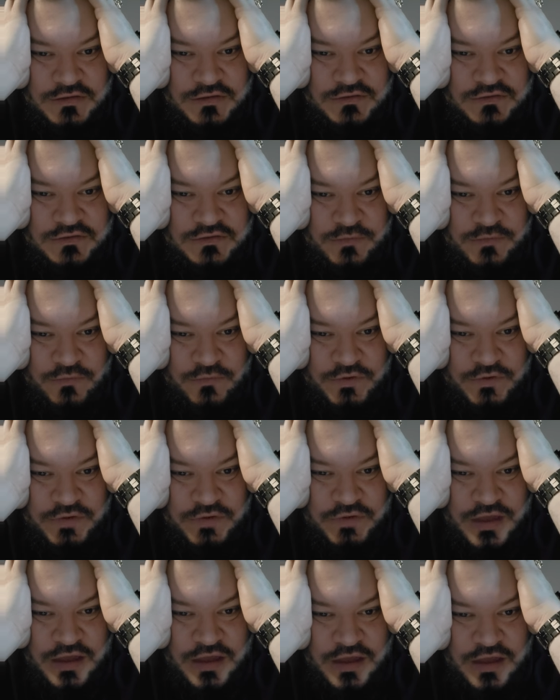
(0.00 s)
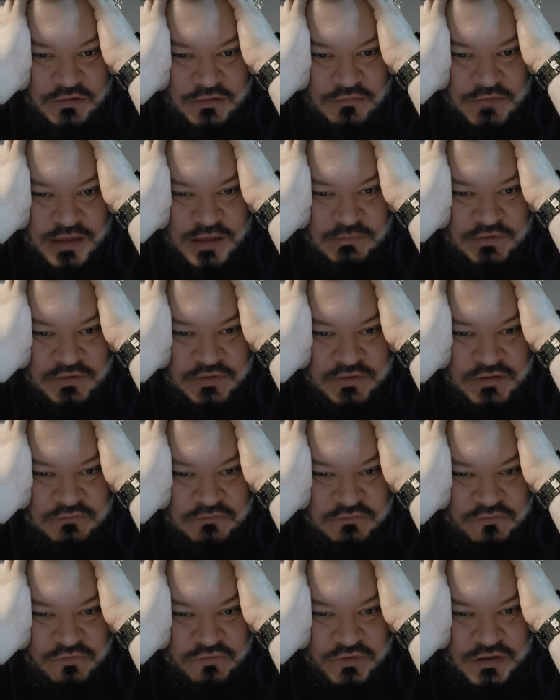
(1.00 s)
some without, maybe the
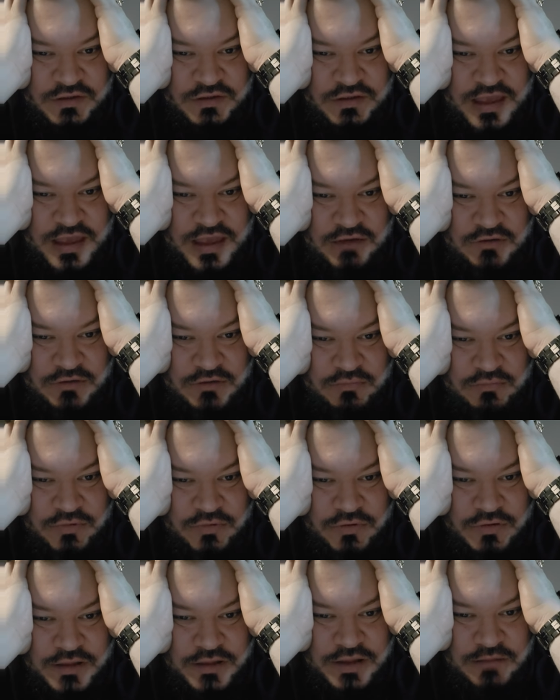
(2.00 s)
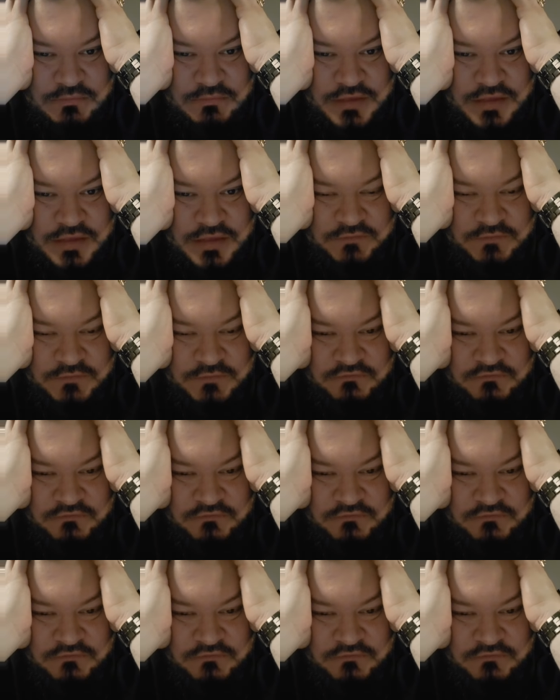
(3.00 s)
difference between cow and a bull, like a male and female